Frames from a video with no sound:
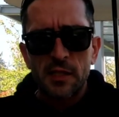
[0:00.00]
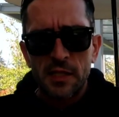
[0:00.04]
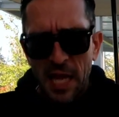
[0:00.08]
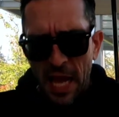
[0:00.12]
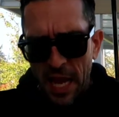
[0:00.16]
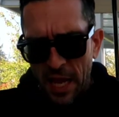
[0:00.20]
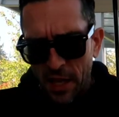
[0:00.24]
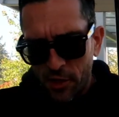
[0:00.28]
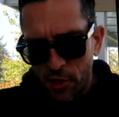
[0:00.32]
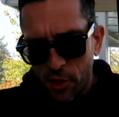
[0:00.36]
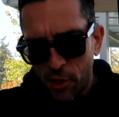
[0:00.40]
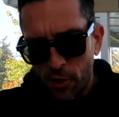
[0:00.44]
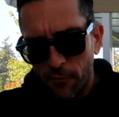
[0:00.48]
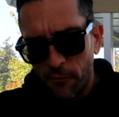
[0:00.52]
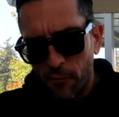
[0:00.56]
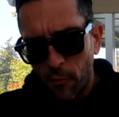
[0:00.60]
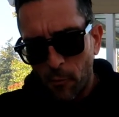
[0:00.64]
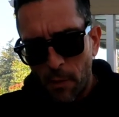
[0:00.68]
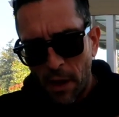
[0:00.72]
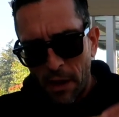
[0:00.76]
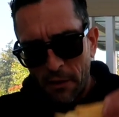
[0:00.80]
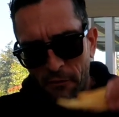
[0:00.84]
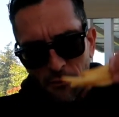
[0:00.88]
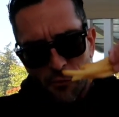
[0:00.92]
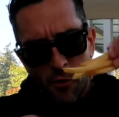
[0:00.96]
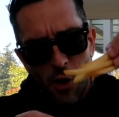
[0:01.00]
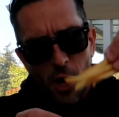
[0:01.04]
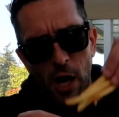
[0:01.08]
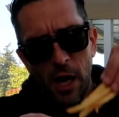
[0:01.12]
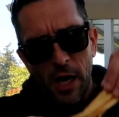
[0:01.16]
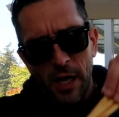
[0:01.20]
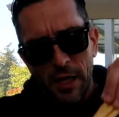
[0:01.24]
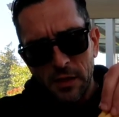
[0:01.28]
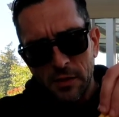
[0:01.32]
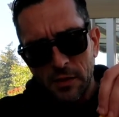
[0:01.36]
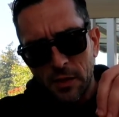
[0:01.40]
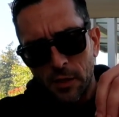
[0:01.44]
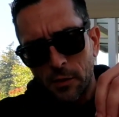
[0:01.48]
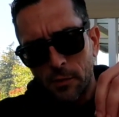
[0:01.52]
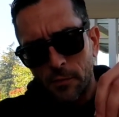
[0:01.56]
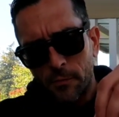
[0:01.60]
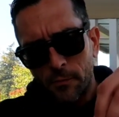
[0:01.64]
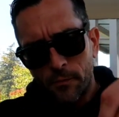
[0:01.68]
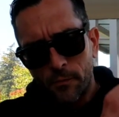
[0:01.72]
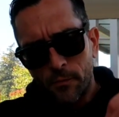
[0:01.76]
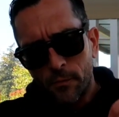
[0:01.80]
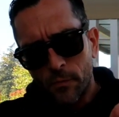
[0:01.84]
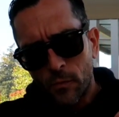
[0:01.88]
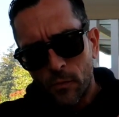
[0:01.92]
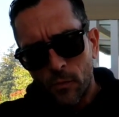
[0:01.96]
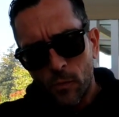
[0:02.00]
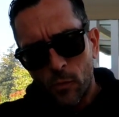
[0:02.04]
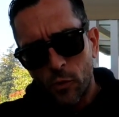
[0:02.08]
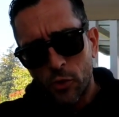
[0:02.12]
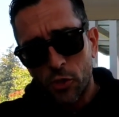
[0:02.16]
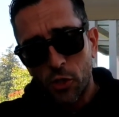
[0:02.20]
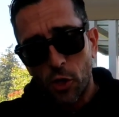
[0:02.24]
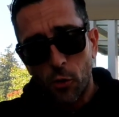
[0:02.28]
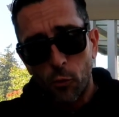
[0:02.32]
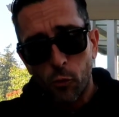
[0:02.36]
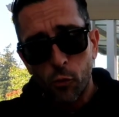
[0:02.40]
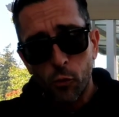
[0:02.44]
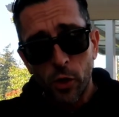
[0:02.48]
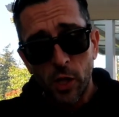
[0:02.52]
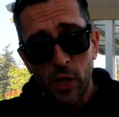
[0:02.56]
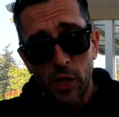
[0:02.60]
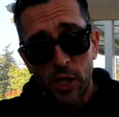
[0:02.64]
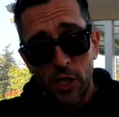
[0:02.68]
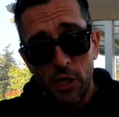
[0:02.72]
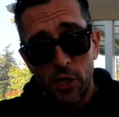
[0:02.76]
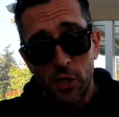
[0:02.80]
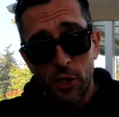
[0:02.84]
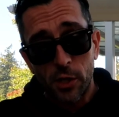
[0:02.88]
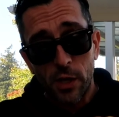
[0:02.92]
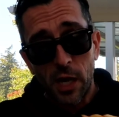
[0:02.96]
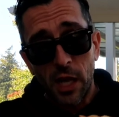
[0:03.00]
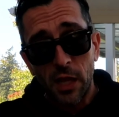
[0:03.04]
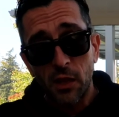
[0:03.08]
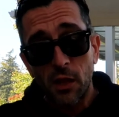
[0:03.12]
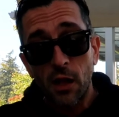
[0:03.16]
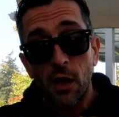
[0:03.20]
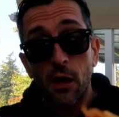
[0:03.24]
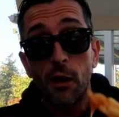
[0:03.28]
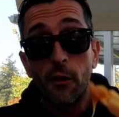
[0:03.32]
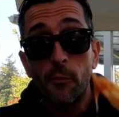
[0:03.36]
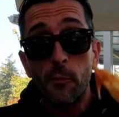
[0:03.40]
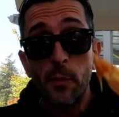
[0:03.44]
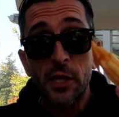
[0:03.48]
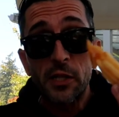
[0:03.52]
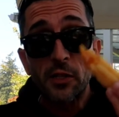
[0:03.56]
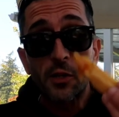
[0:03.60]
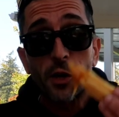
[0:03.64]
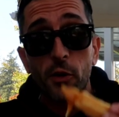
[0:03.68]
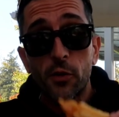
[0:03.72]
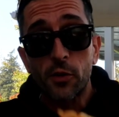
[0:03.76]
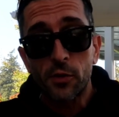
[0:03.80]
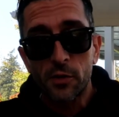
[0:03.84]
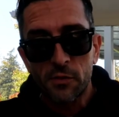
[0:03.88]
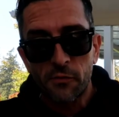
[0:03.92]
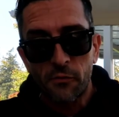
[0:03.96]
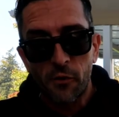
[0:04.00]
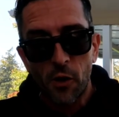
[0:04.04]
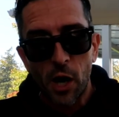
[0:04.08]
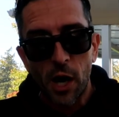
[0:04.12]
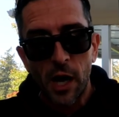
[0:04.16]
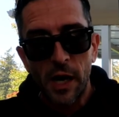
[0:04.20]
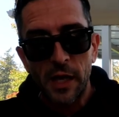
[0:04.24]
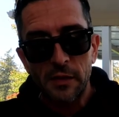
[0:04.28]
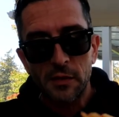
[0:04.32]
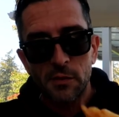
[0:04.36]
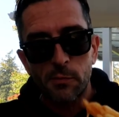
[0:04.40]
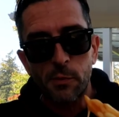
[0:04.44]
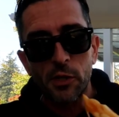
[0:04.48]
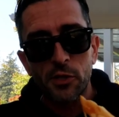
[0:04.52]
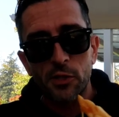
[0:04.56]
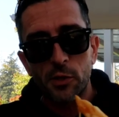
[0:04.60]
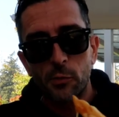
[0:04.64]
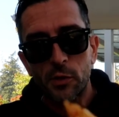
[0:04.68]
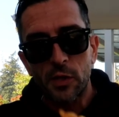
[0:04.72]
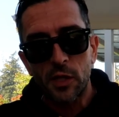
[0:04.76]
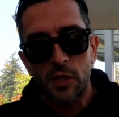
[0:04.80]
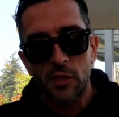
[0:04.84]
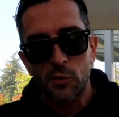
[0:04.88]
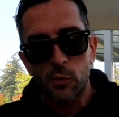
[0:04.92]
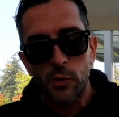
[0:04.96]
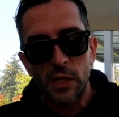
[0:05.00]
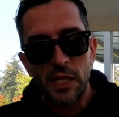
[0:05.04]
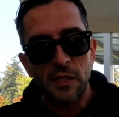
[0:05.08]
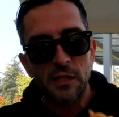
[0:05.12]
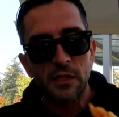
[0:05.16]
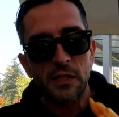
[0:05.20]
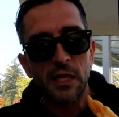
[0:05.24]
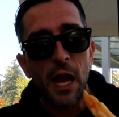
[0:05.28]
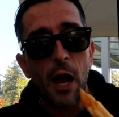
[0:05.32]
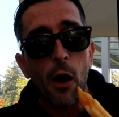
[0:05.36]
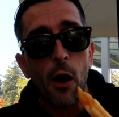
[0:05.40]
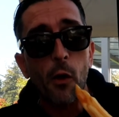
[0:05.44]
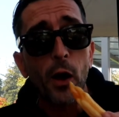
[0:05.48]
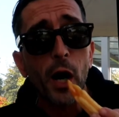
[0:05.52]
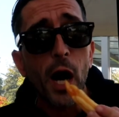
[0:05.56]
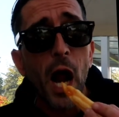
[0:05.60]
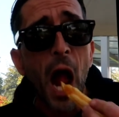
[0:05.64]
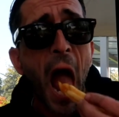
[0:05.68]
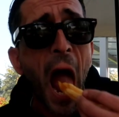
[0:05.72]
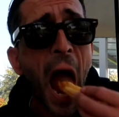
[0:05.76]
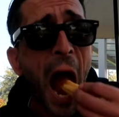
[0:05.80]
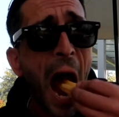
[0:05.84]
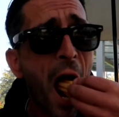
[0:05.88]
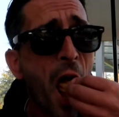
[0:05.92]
Stand here for my fries, which are really good. I love McDonald's fries, especially with the sweet and sour.